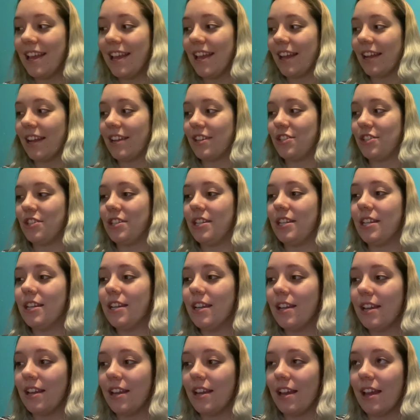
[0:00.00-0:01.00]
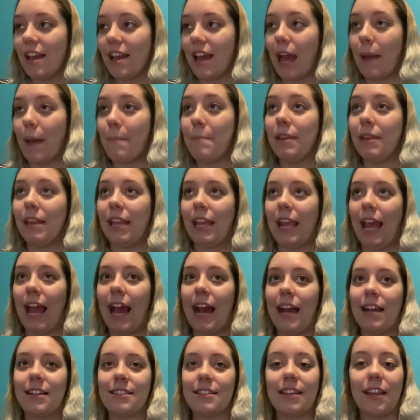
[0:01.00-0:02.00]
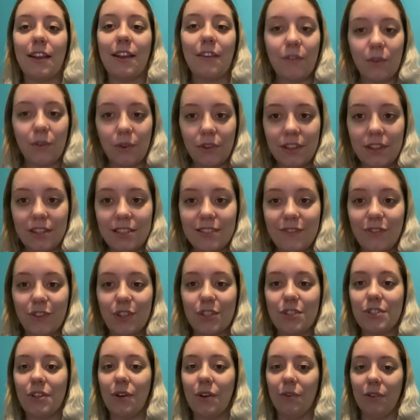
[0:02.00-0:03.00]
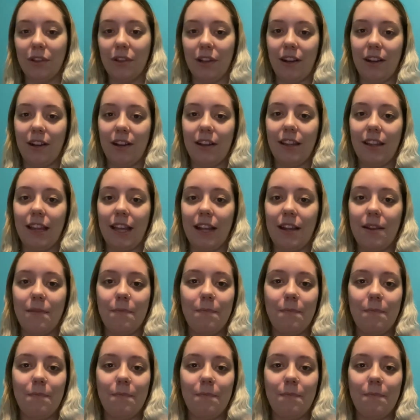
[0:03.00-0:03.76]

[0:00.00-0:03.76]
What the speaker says: because she had been like asking for this for so long. Like,